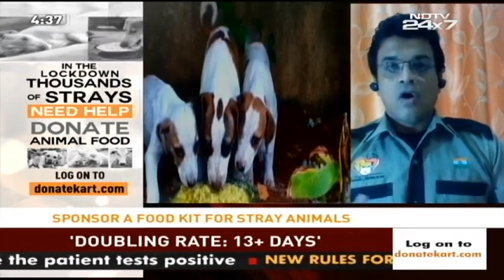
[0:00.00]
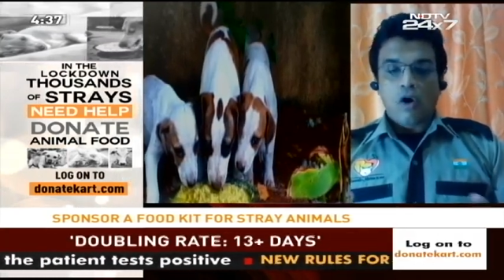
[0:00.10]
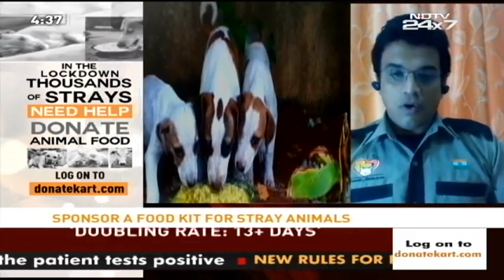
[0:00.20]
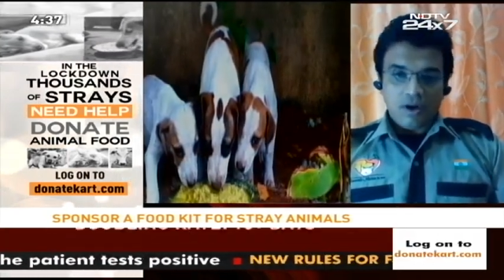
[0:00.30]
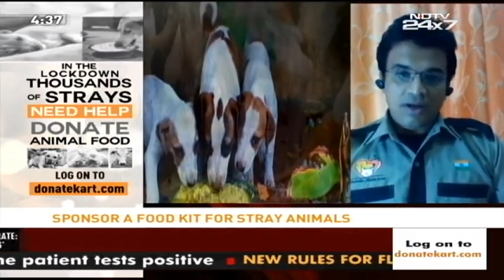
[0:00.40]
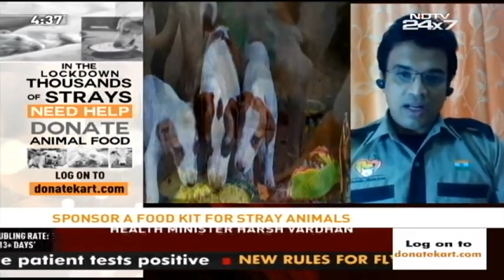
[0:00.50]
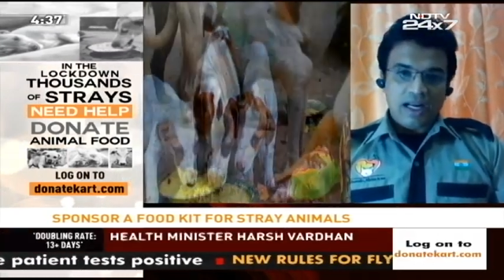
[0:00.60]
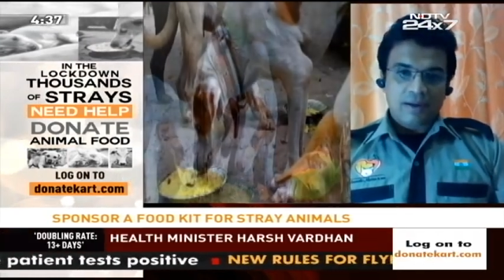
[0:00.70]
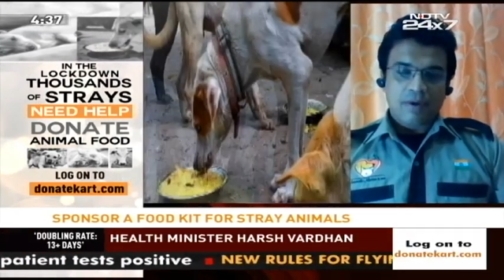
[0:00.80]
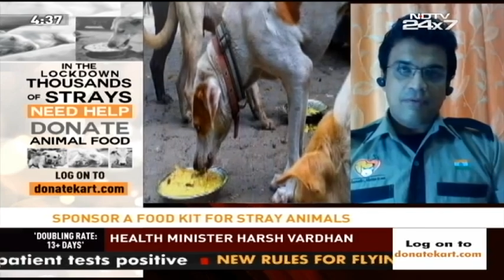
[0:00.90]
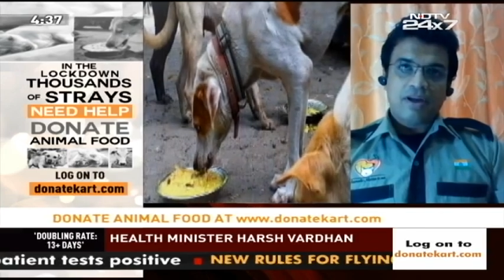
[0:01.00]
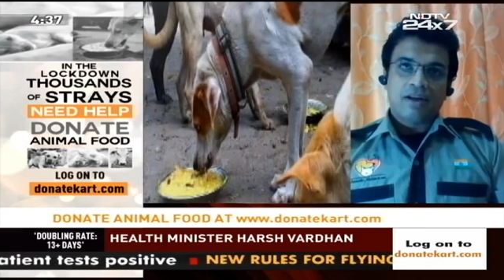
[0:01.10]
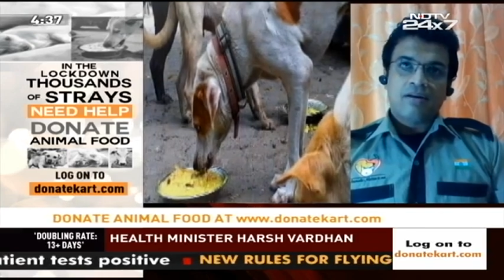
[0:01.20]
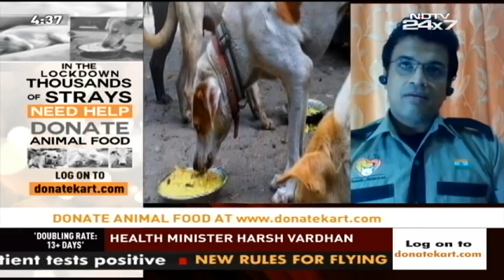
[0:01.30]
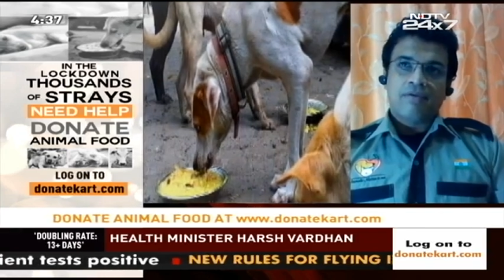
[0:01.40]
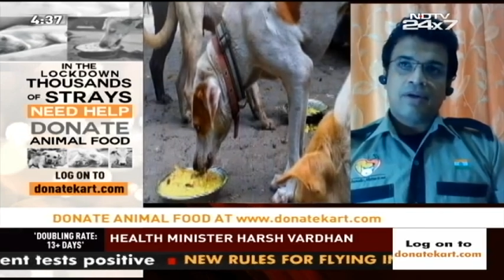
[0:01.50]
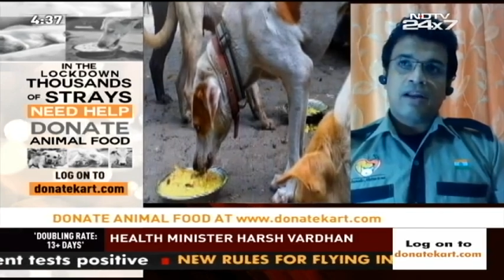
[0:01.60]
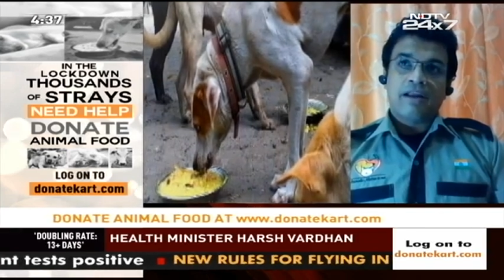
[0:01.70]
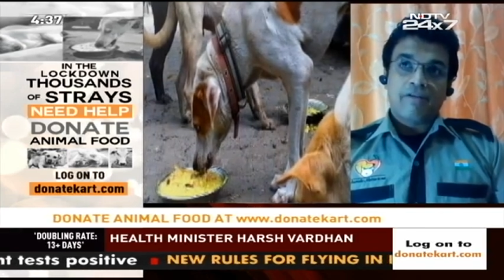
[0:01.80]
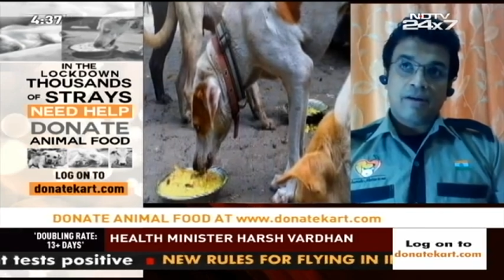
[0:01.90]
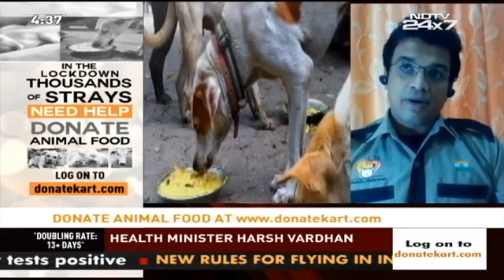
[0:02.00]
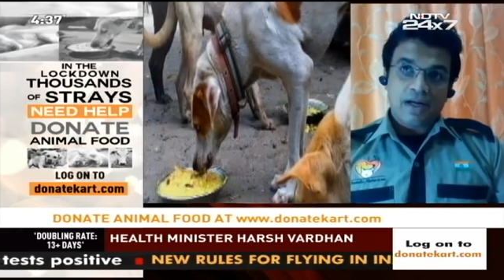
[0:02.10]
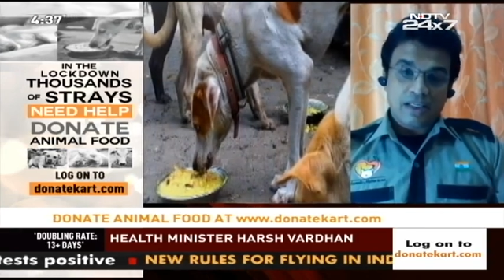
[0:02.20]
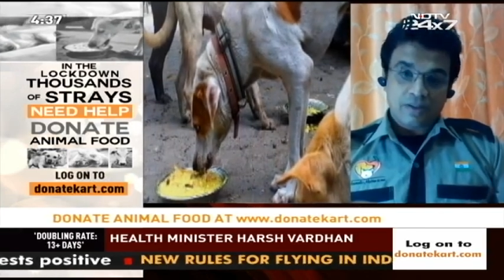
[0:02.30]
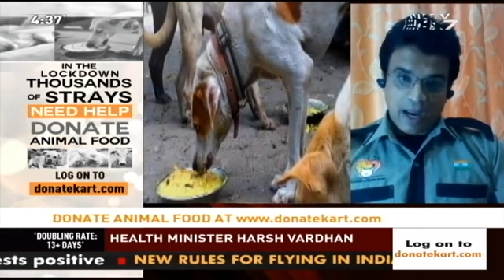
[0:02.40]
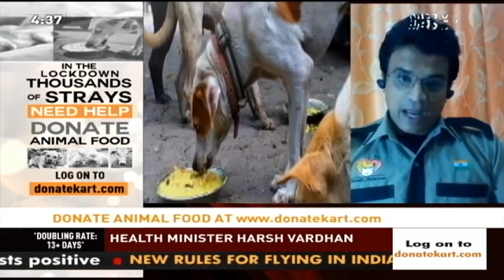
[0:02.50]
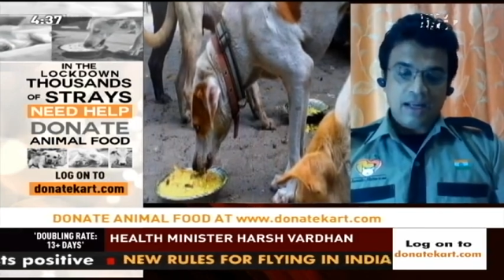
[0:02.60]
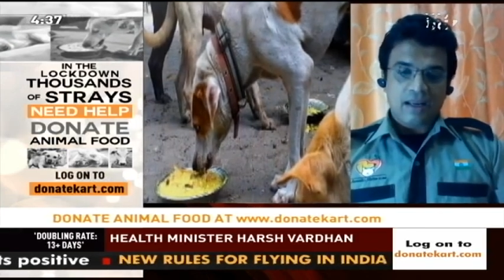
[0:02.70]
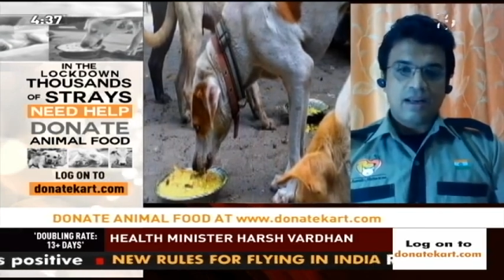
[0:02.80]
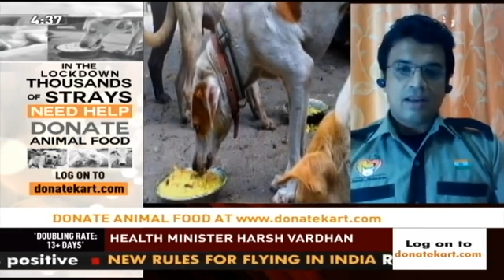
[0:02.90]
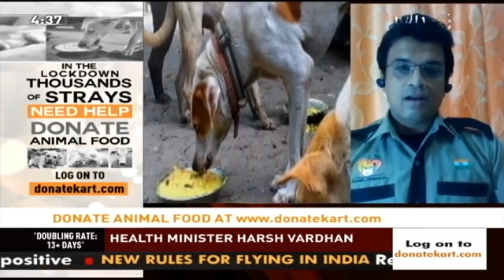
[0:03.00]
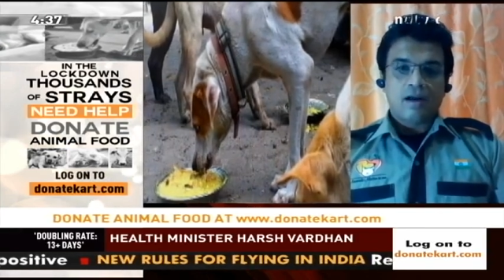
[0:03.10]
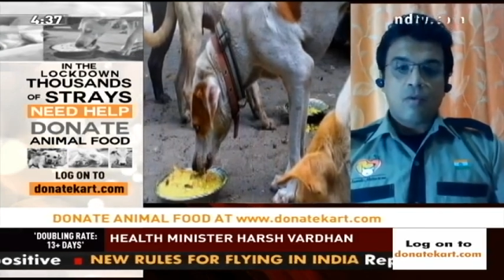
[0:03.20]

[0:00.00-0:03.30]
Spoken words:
horrid time where everybody is panicking,